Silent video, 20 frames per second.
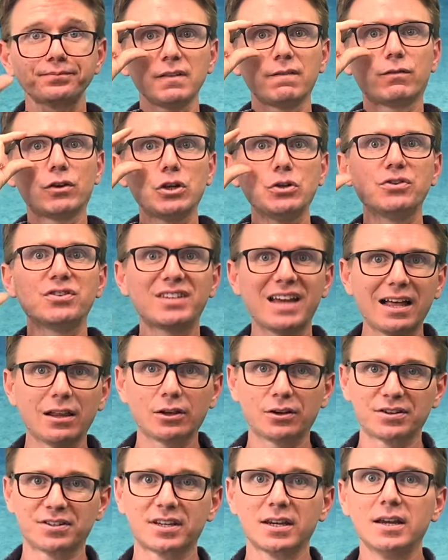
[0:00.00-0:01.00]
For you
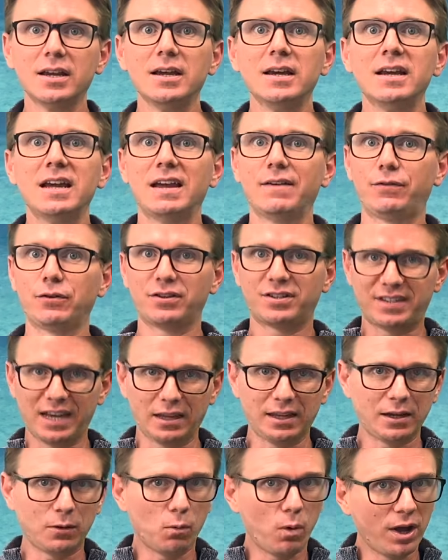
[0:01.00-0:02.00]
sellers, if you're
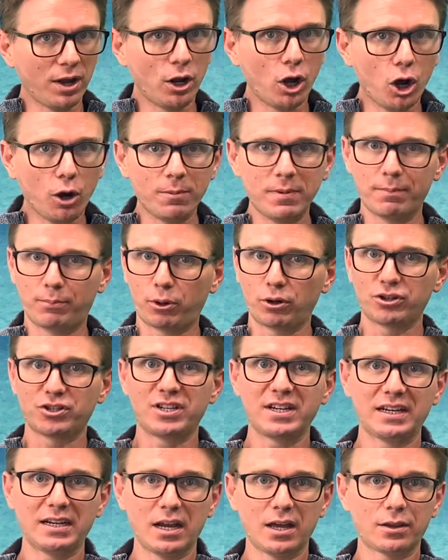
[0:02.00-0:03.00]
selling one home and
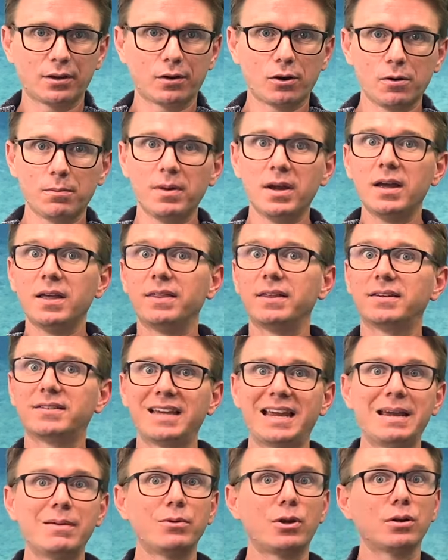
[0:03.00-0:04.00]
purchasing another home, the
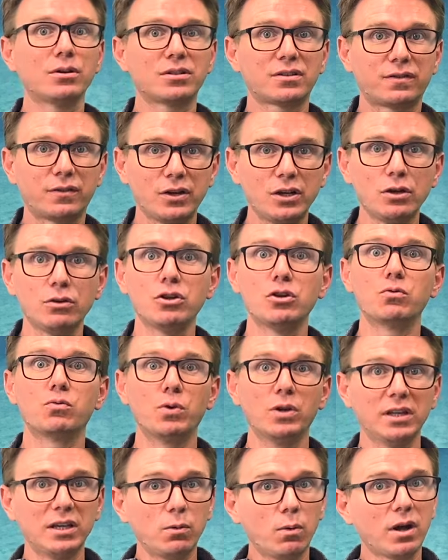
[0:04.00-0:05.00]
same goes for you. You
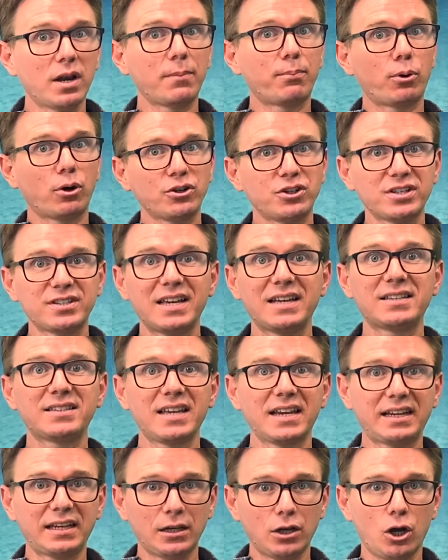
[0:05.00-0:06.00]
really want to purchase that
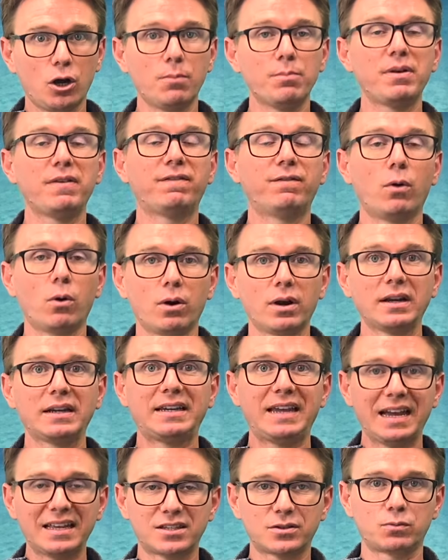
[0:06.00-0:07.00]
second home before it
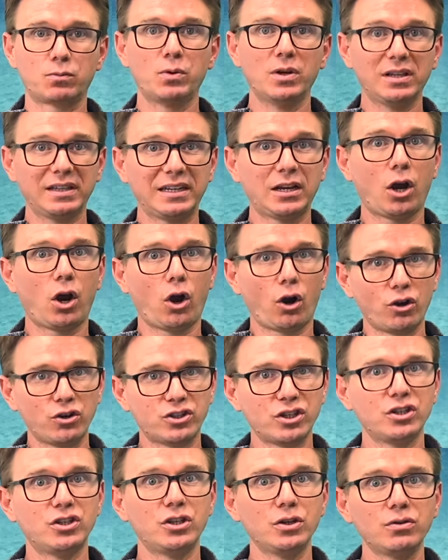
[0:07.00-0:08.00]
gets really hard
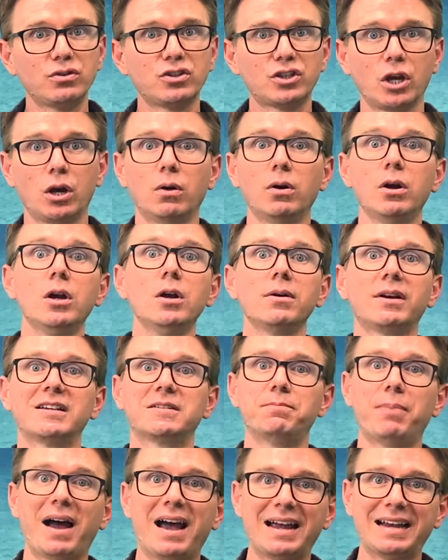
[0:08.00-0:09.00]
to do so, because
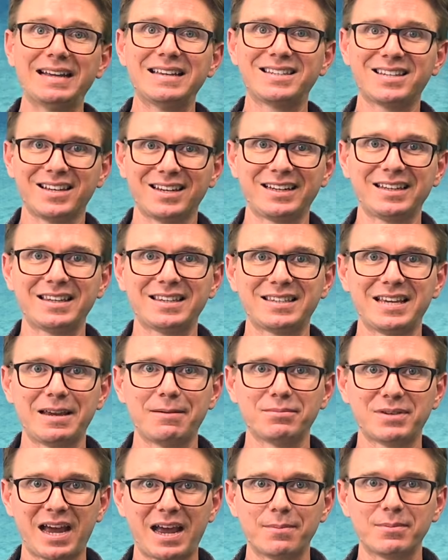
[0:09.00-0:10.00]
buying and selling at the
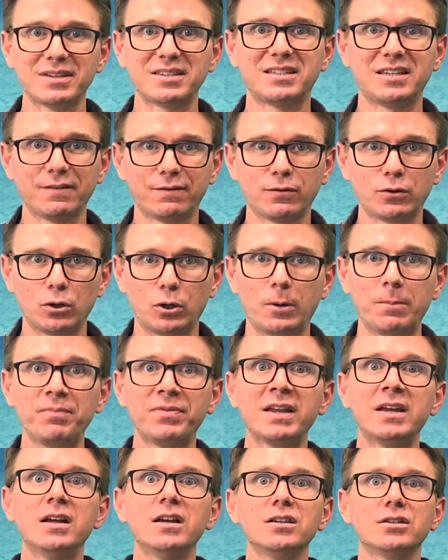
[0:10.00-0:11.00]
same time is difficult.
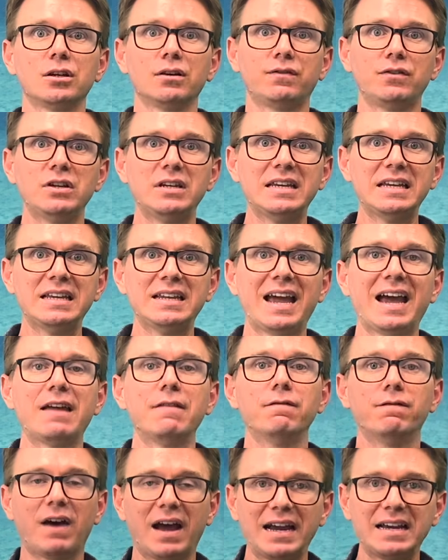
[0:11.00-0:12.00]
So if you need
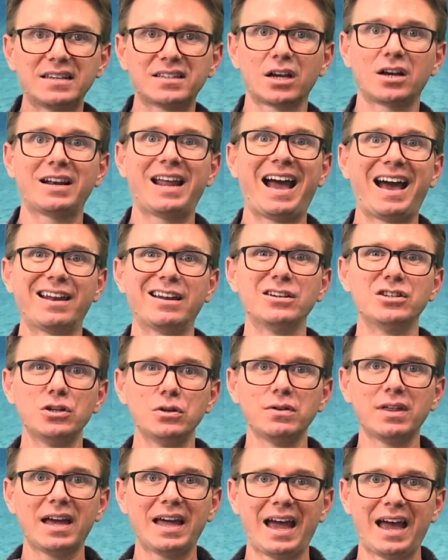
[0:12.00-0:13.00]
advice on how to do
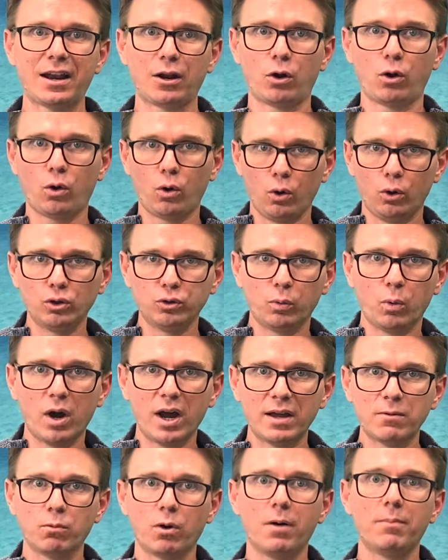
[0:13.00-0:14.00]
that, how to hold
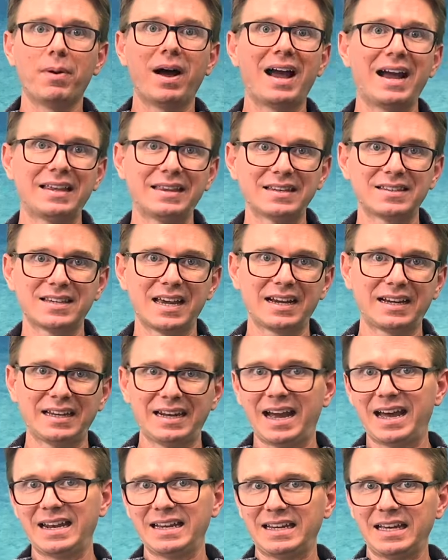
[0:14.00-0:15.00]
one while buying the second,
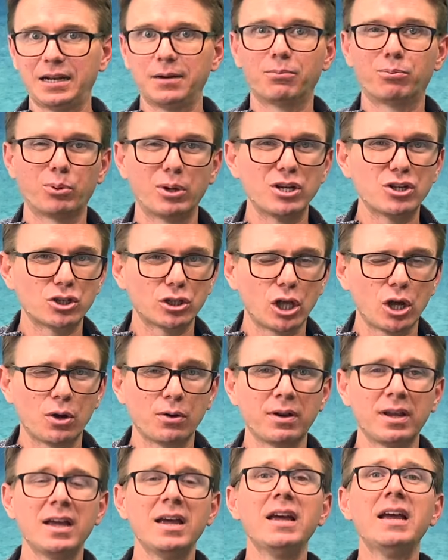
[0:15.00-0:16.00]
how to get a bridge
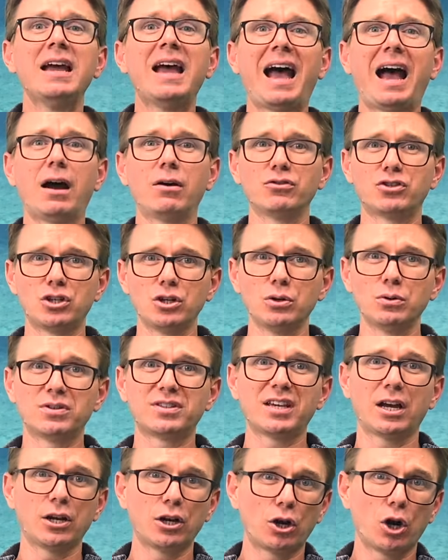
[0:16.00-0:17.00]
loan, how to
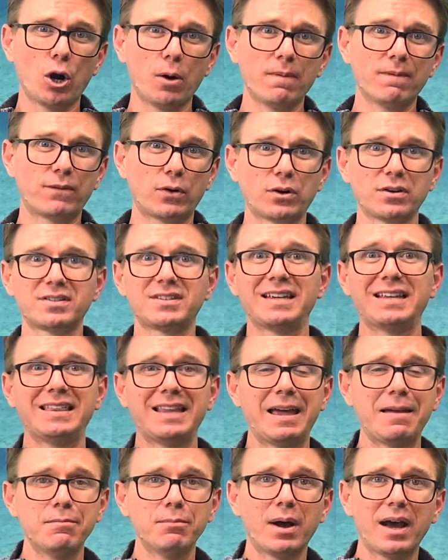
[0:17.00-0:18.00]
sell your home first and
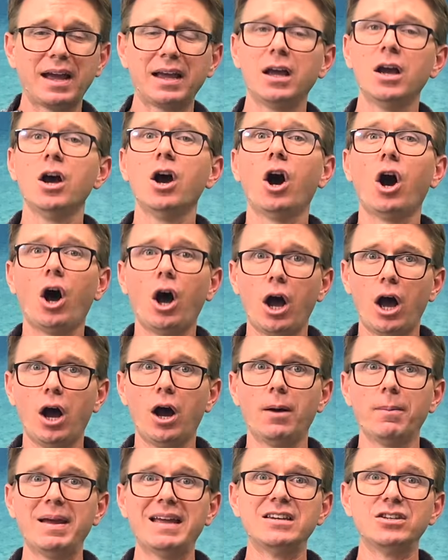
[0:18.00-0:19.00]
then buy,
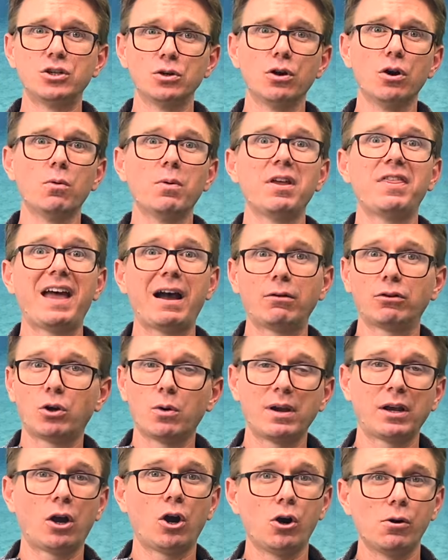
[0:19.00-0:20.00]
um, and do it without
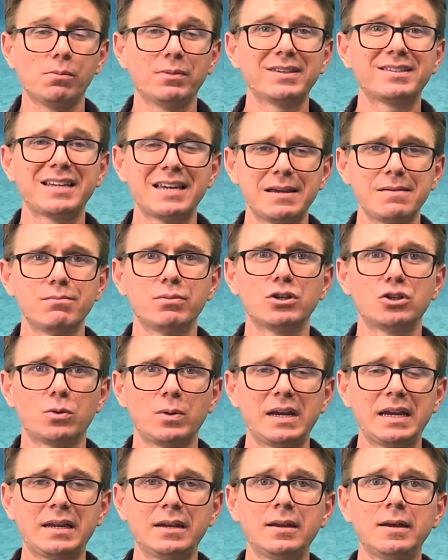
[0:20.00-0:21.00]
going homeless in
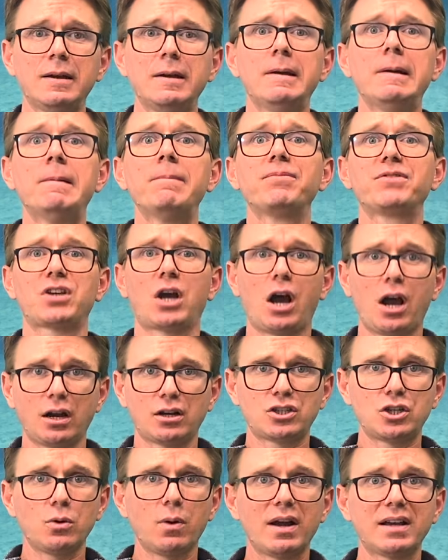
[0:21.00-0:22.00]
between,
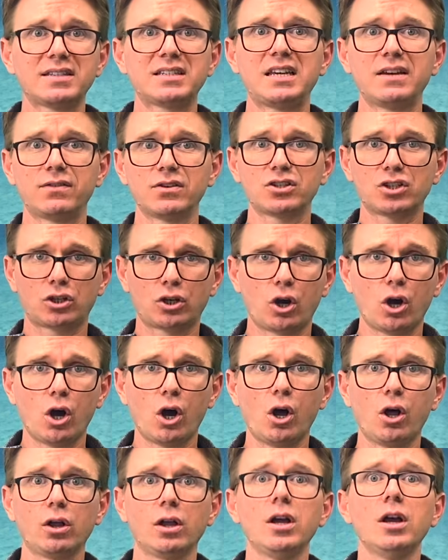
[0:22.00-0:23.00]
talk to us, give us a
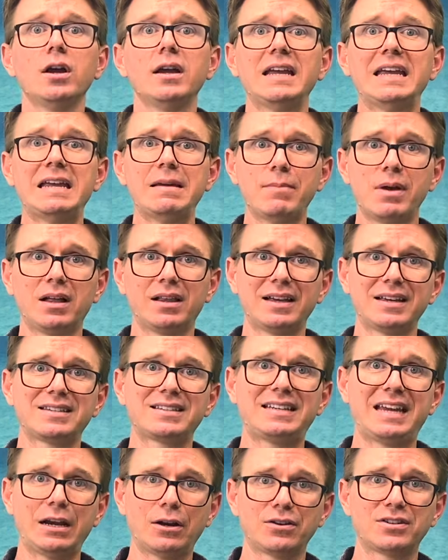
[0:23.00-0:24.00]
call, email us,
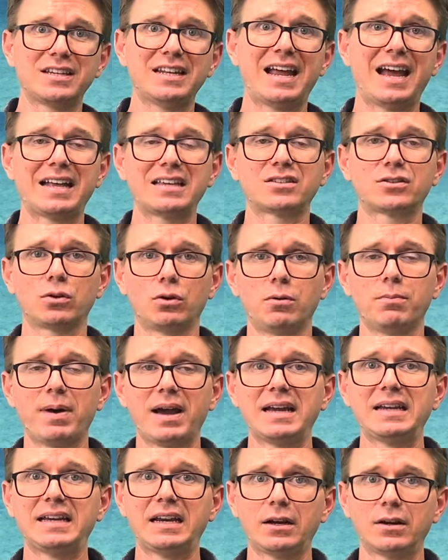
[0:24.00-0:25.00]
garrison at sold
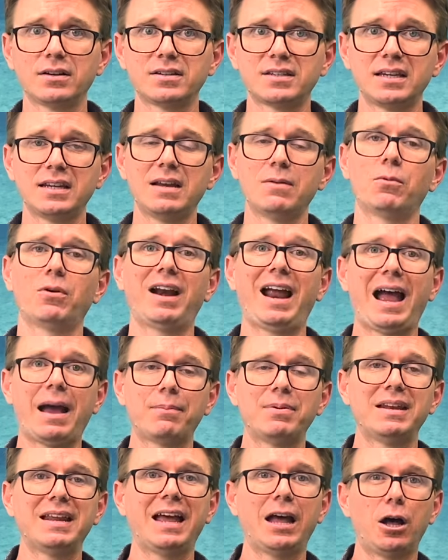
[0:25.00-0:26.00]
by garrison, and we're
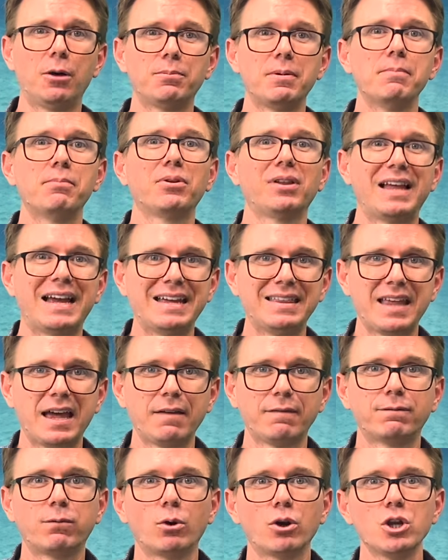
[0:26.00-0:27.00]
happy to help and plan
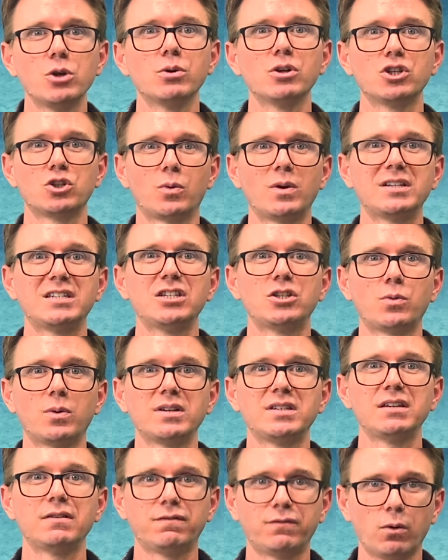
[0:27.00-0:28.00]
that for you in twenty
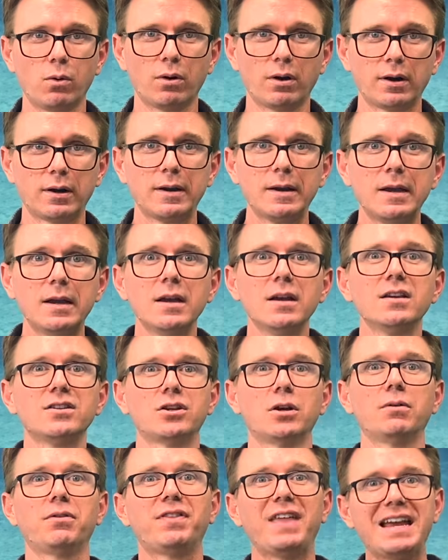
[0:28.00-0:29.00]
twenty-four.
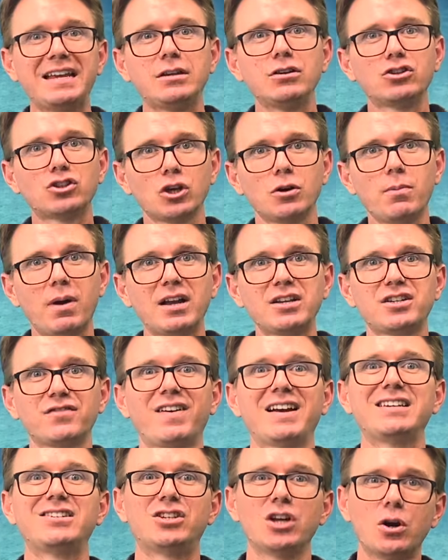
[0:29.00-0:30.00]
So thank you so much. If
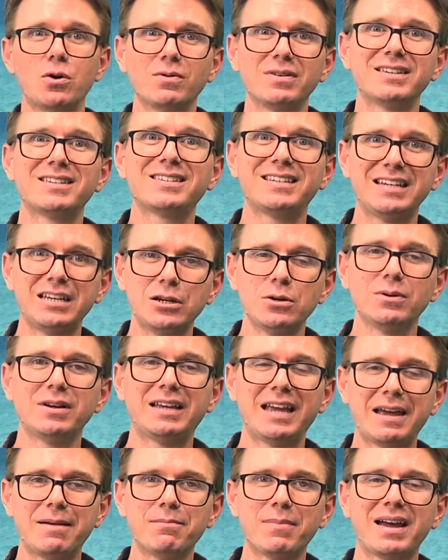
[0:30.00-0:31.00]
I don't see you
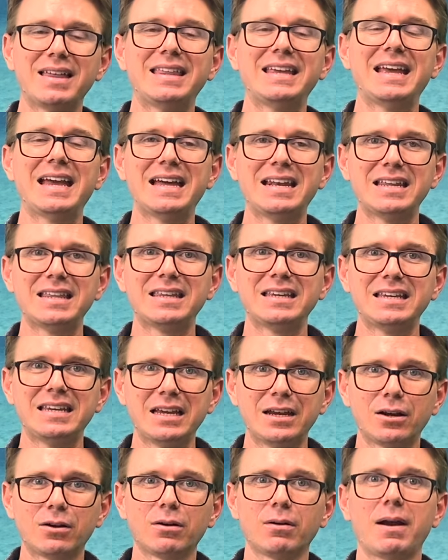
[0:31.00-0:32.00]
again by the end of the
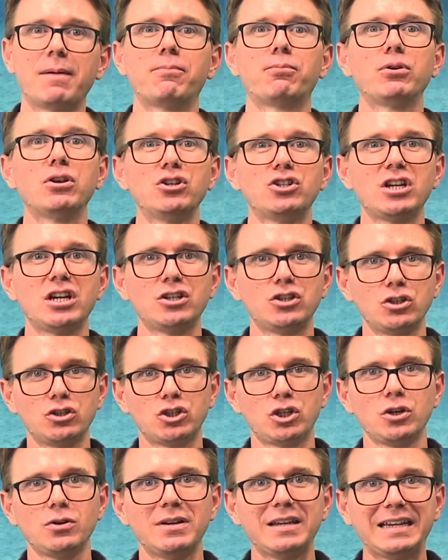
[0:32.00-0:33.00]
year, I appreciate you
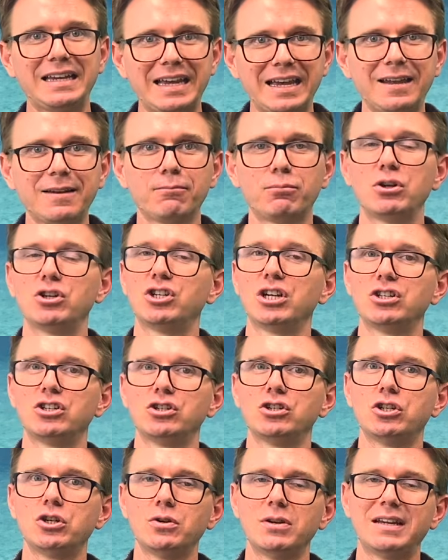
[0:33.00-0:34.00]
tuning in. Appreciate
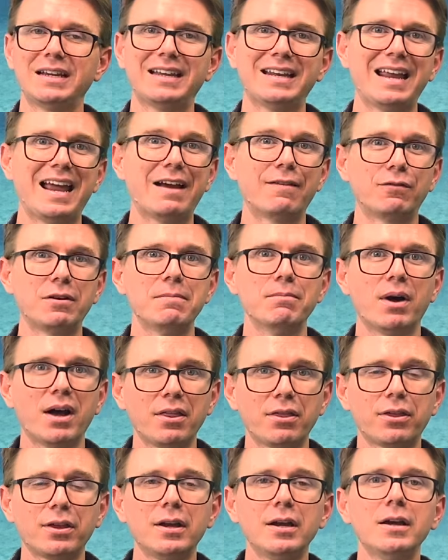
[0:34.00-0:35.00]
you tuning in every
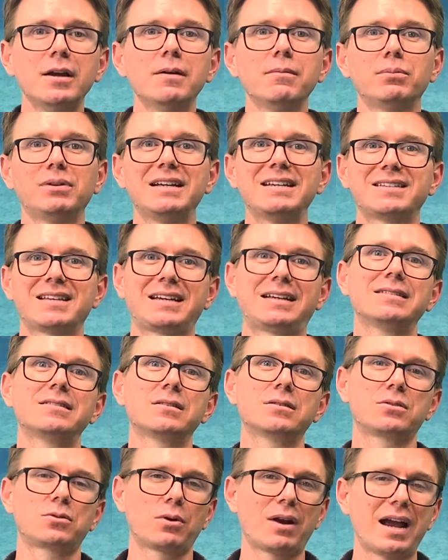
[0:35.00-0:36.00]
month. Please like and
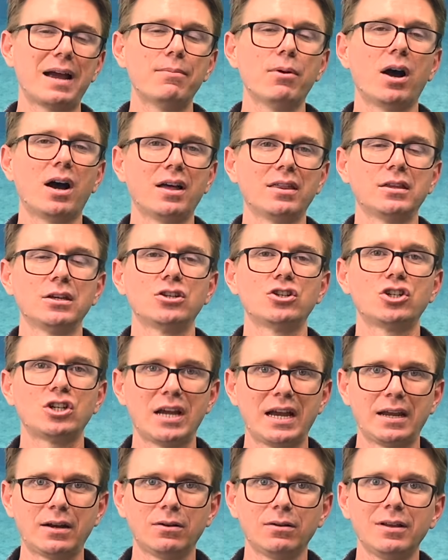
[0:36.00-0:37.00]
subscribe on the
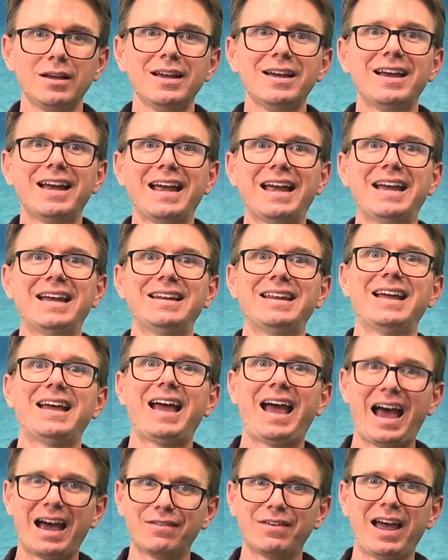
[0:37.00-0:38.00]
channel, and
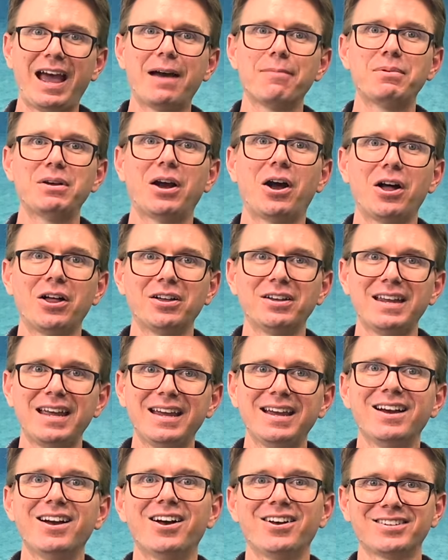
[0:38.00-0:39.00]
have a happy
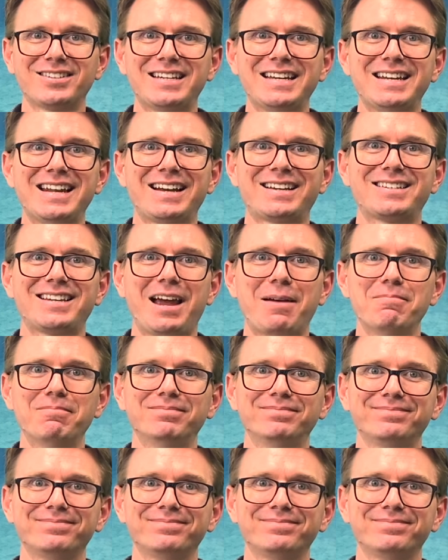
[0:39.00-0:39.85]
holiday. I'll see you next time.